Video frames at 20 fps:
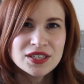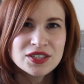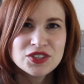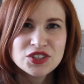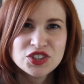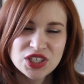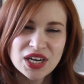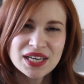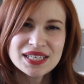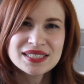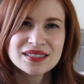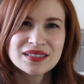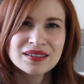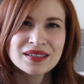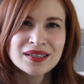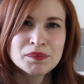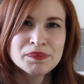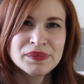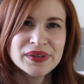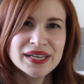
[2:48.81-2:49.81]
just a
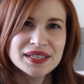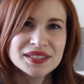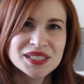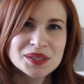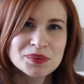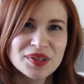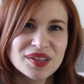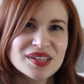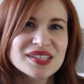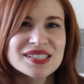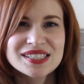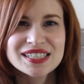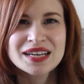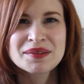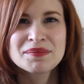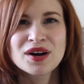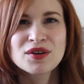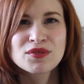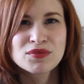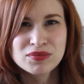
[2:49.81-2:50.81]
little bit to where the
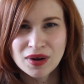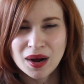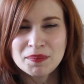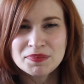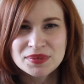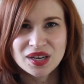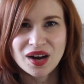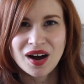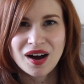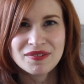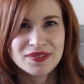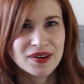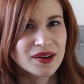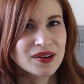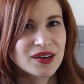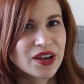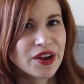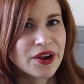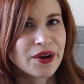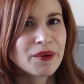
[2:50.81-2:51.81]
stigma rubs off
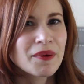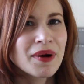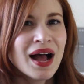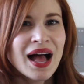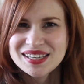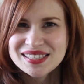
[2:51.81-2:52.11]
on you.